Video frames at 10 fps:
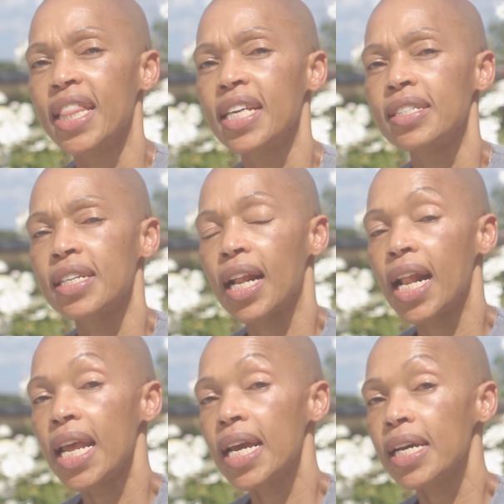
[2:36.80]
there's a
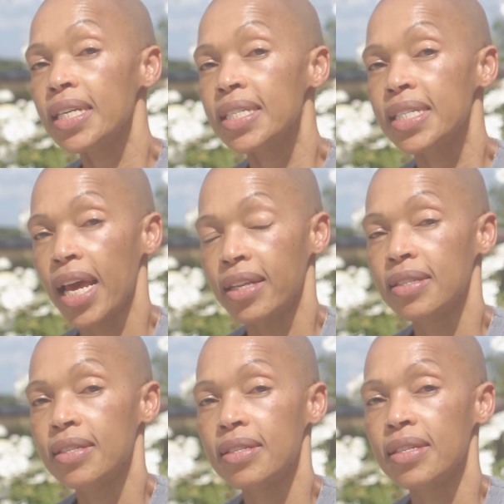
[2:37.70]
clear
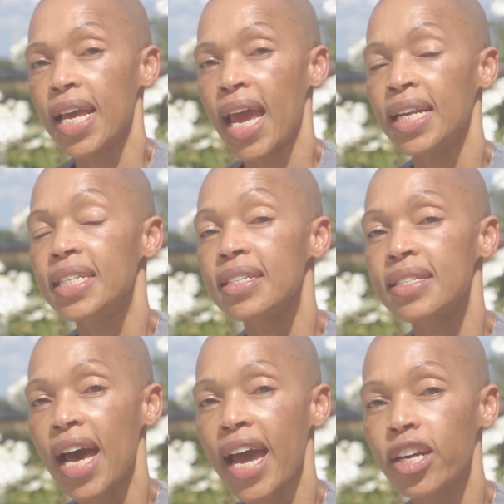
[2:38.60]
sense and
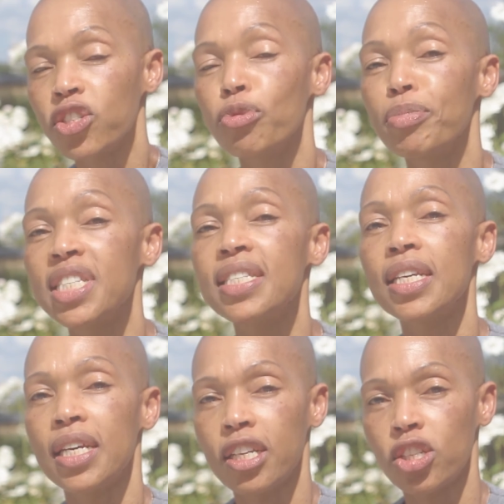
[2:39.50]
desire to be
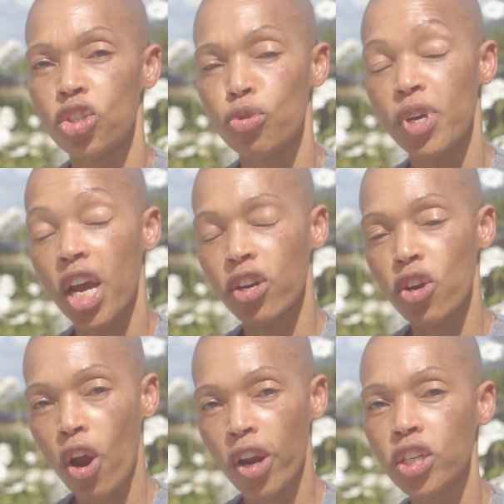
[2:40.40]
seen, to be
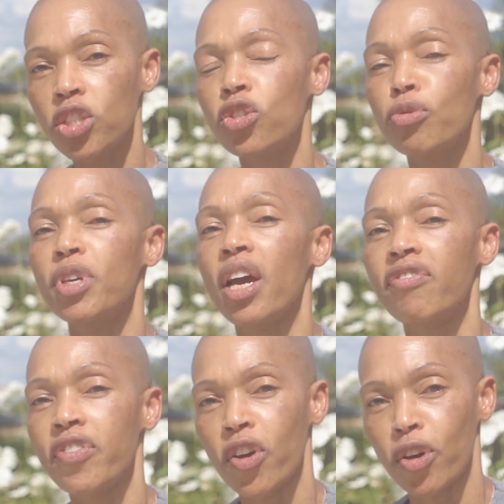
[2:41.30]
acknowledged, to be
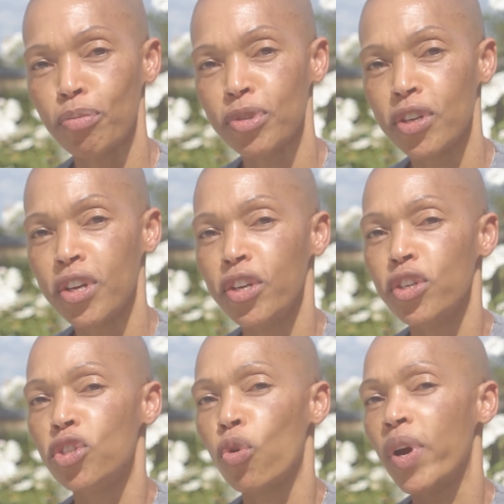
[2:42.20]
affirmed.
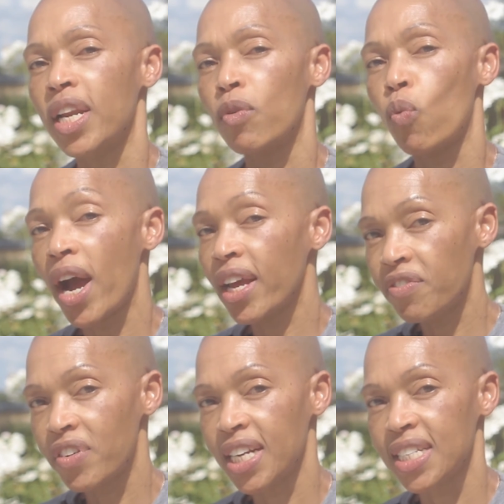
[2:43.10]
So when a white
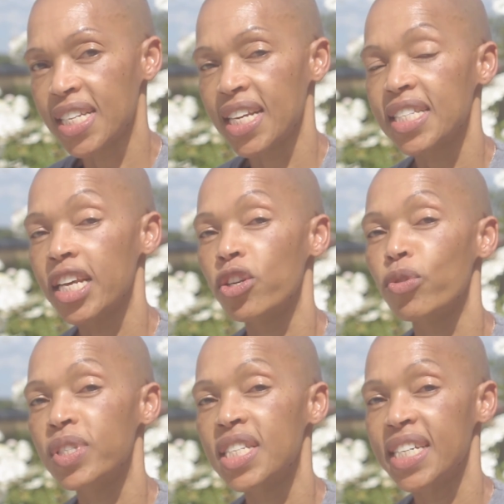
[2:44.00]
friend says they
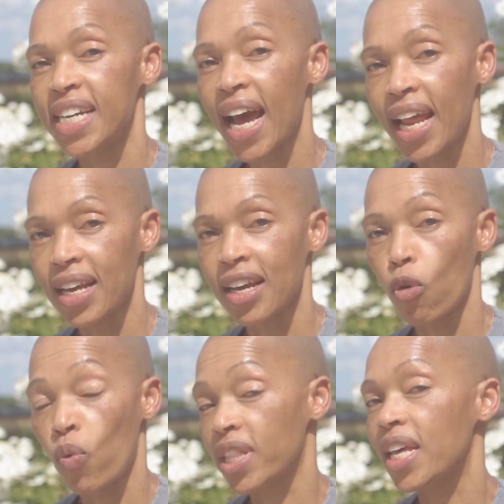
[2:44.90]
don't see color,
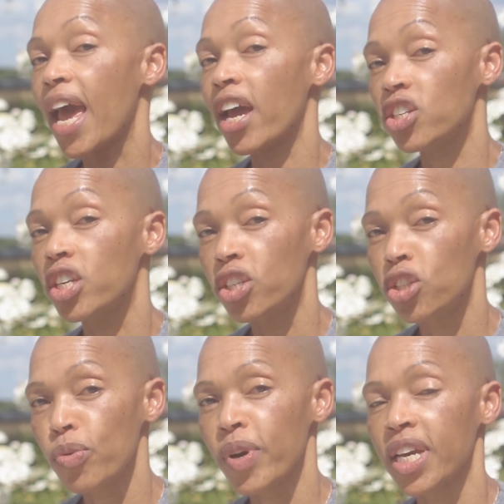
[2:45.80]
what they're actually
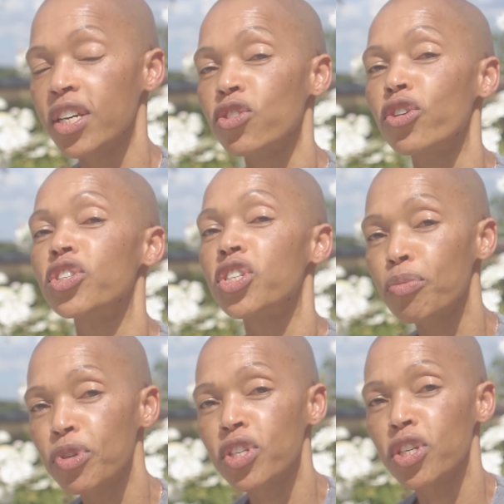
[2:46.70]
doing is
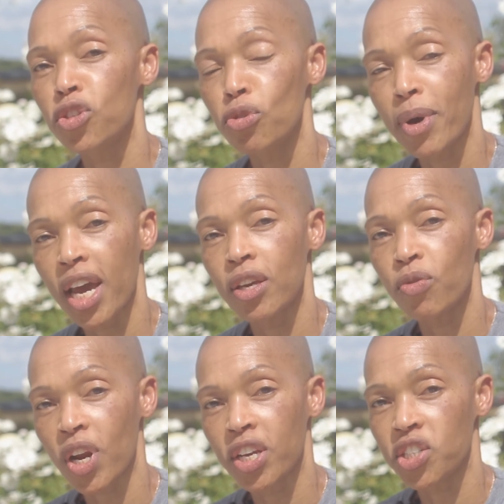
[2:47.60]
contributing to my
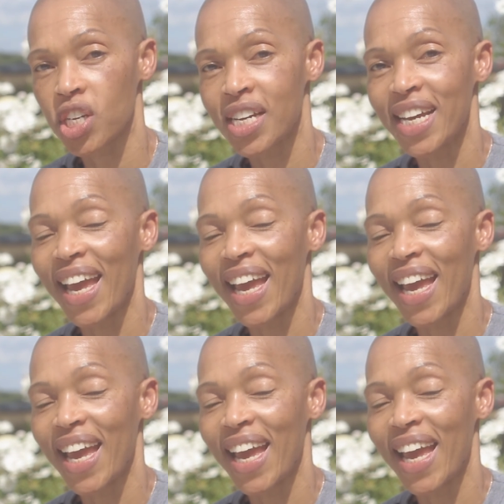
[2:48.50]
erasure.